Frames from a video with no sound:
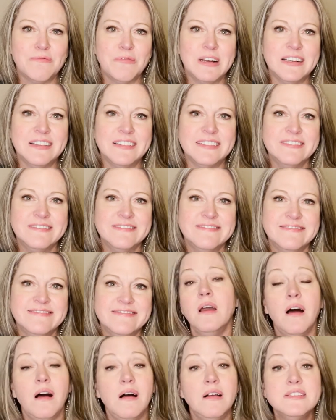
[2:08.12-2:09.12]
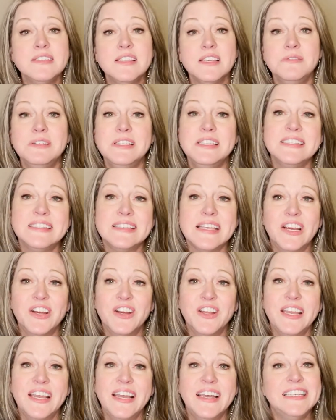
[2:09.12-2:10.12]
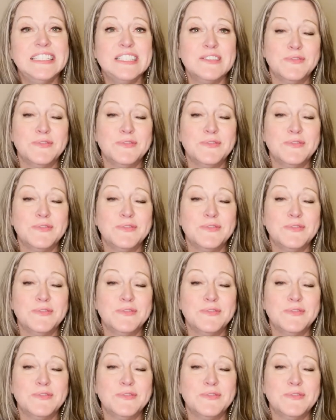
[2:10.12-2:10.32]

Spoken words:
well. Also in this area is